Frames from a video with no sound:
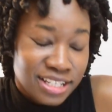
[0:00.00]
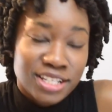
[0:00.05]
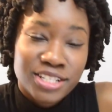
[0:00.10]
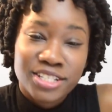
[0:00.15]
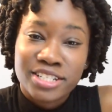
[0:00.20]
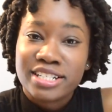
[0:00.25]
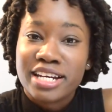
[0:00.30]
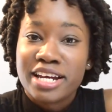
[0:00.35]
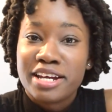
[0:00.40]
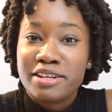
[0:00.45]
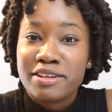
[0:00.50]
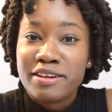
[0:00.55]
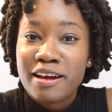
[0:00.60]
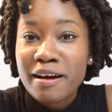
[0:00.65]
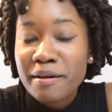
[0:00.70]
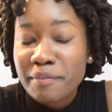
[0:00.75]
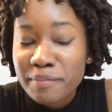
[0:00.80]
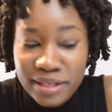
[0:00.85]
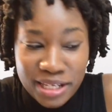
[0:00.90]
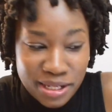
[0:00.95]
Should I
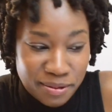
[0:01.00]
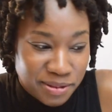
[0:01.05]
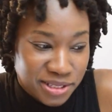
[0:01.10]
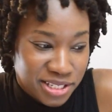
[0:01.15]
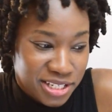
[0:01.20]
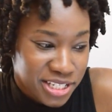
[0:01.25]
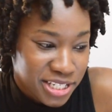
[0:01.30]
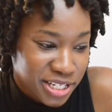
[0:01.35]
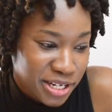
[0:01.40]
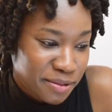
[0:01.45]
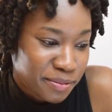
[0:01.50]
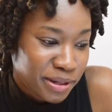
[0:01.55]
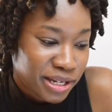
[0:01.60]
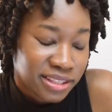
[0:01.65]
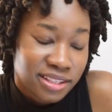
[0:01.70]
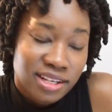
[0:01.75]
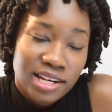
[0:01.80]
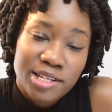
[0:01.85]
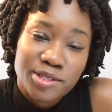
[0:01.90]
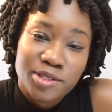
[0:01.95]
not be able to share my
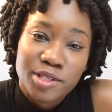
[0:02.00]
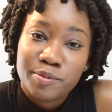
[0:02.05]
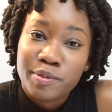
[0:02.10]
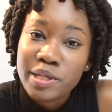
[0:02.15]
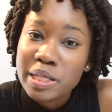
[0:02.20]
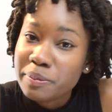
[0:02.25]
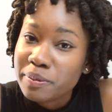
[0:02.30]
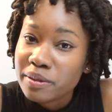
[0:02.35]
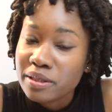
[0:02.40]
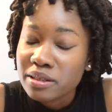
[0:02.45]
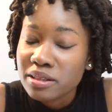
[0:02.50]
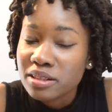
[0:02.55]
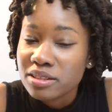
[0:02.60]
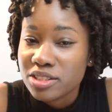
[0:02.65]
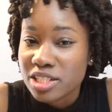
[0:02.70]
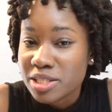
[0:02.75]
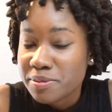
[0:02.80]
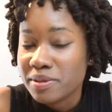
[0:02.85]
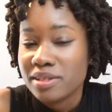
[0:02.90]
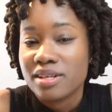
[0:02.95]
thoughts with people
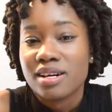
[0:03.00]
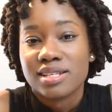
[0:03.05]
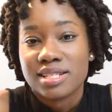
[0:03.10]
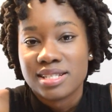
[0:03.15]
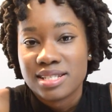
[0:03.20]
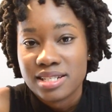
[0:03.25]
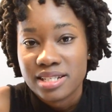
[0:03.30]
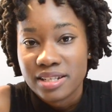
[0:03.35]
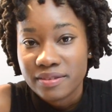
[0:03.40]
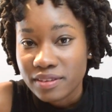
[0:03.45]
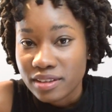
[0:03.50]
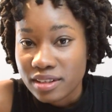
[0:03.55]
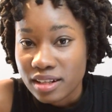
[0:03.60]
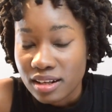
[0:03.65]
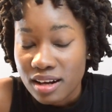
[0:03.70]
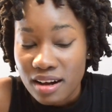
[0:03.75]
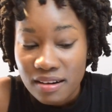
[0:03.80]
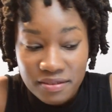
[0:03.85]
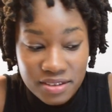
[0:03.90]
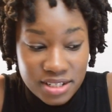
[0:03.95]
just because it's a
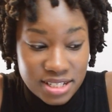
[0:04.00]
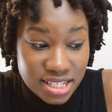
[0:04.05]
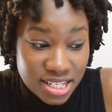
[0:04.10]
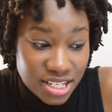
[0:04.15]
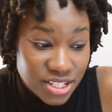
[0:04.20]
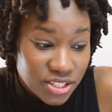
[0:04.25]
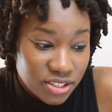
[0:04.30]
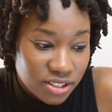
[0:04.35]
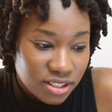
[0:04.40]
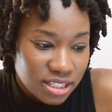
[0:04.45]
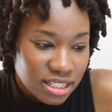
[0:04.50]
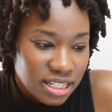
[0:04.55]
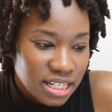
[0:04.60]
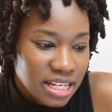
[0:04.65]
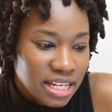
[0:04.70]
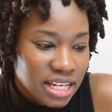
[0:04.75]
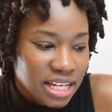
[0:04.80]
difficult conversation?